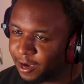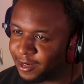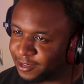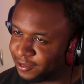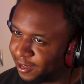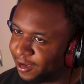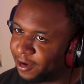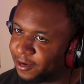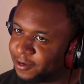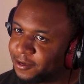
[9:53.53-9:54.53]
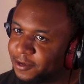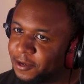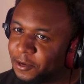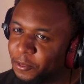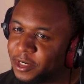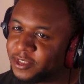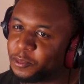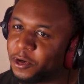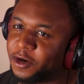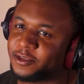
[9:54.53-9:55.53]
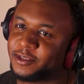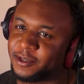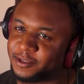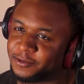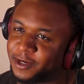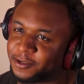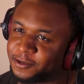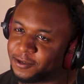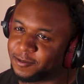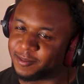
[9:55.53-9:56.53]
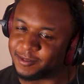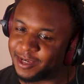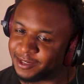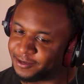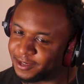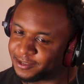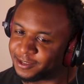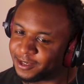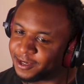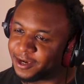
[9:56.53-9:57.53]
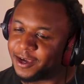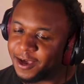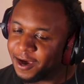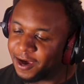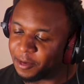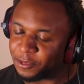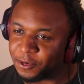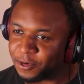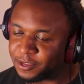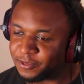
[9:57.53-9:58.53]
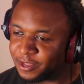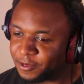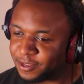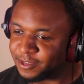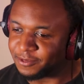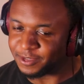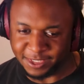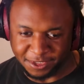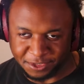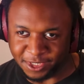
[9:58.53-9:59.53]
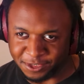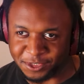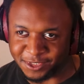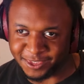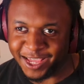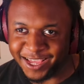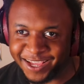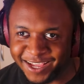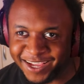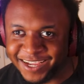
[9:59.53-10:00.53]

I need to... We need to put our detective hats on and investigate. I'm curious if there was another key change just there.